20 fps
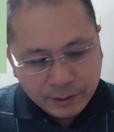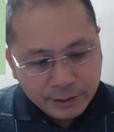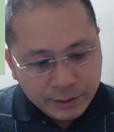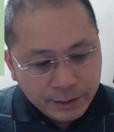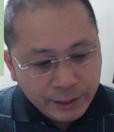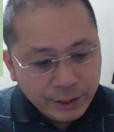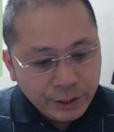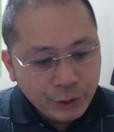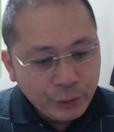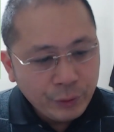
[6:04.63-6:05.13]

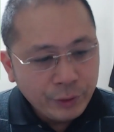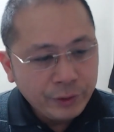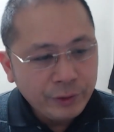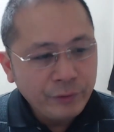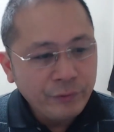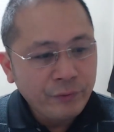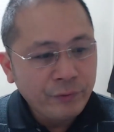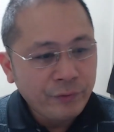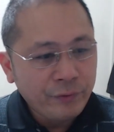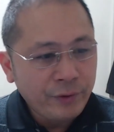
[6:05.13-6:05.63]
security
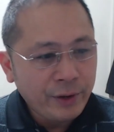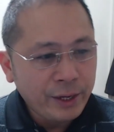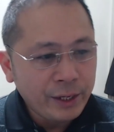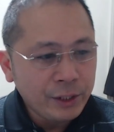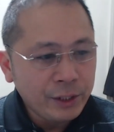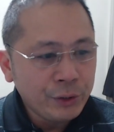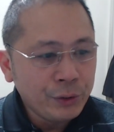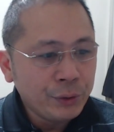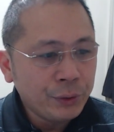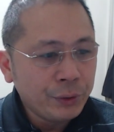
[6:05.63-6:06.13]

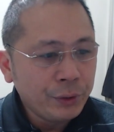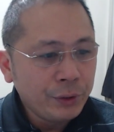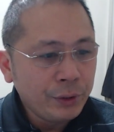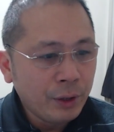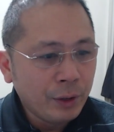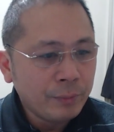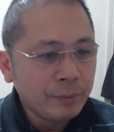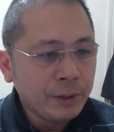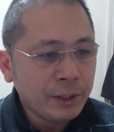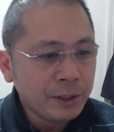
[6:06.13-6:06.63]
failure
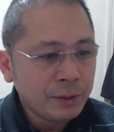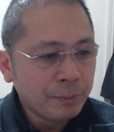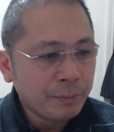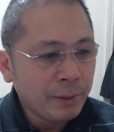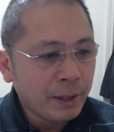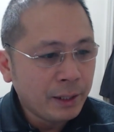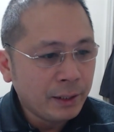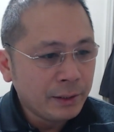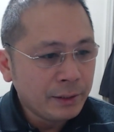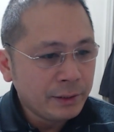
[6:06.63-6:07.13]
of this
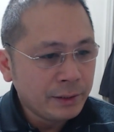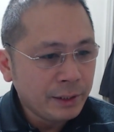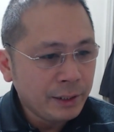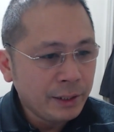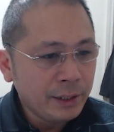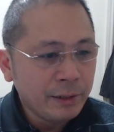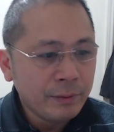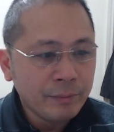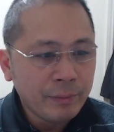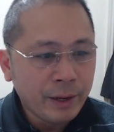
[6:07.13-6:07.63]

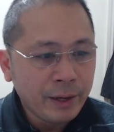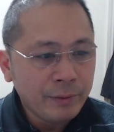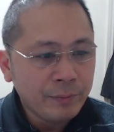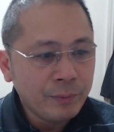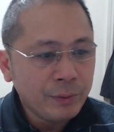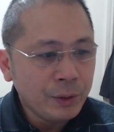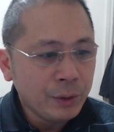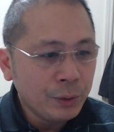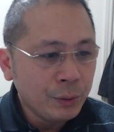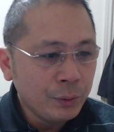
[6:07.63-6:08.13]
policy, in my
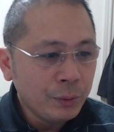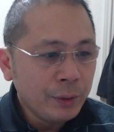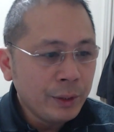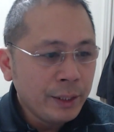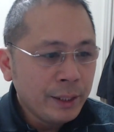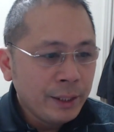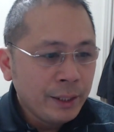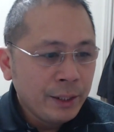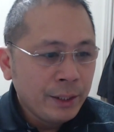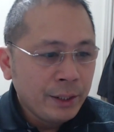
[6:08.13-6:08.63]
view,
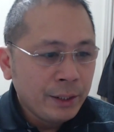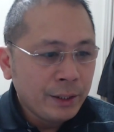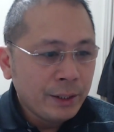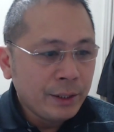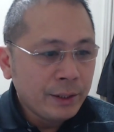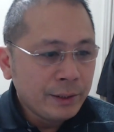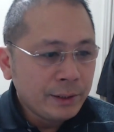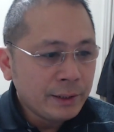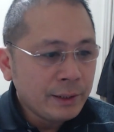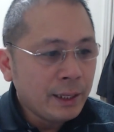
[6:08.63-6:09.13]

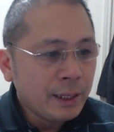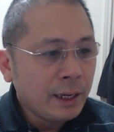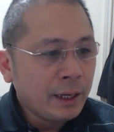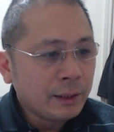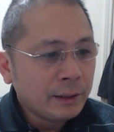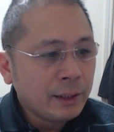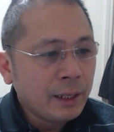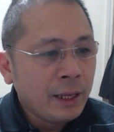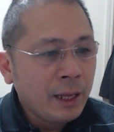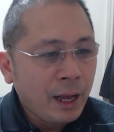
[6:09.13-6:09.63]
is
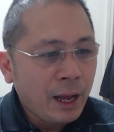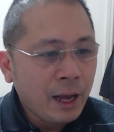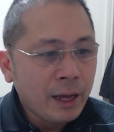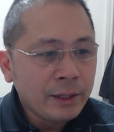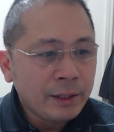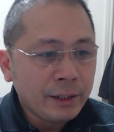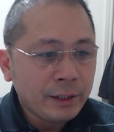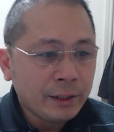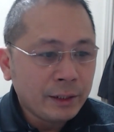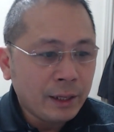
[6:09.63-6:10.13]
that
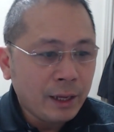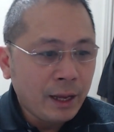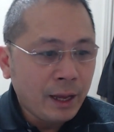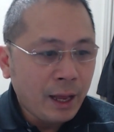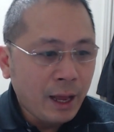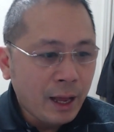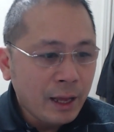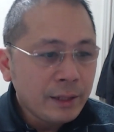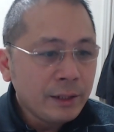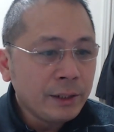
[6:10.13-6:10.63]

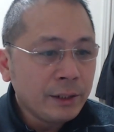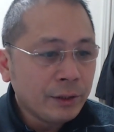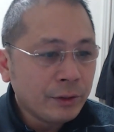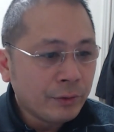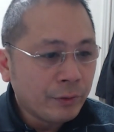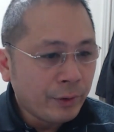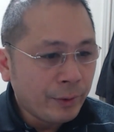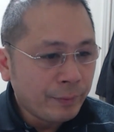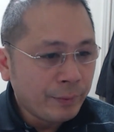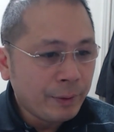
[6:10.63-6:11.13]

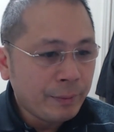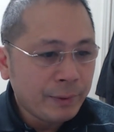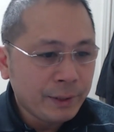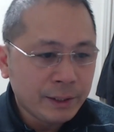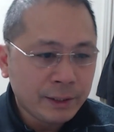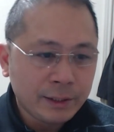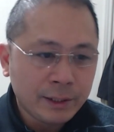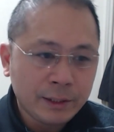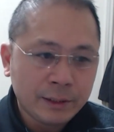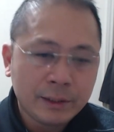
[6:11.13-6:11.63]
unencrypted
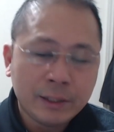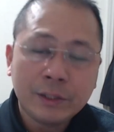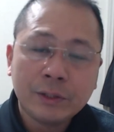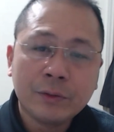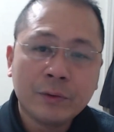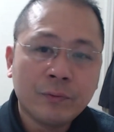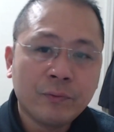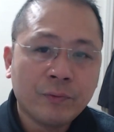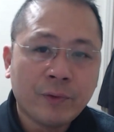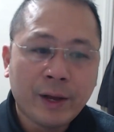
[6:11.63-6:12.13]
existence
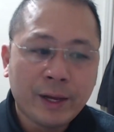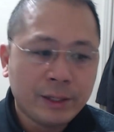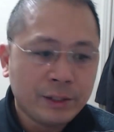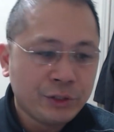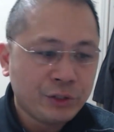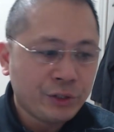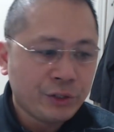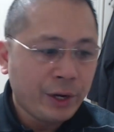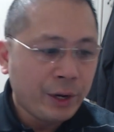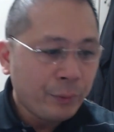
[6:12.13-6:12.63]
of file
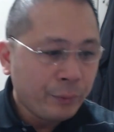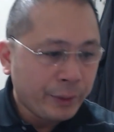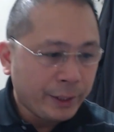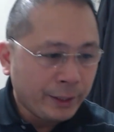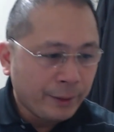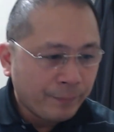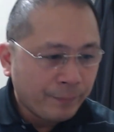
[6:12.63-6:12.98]
sharing.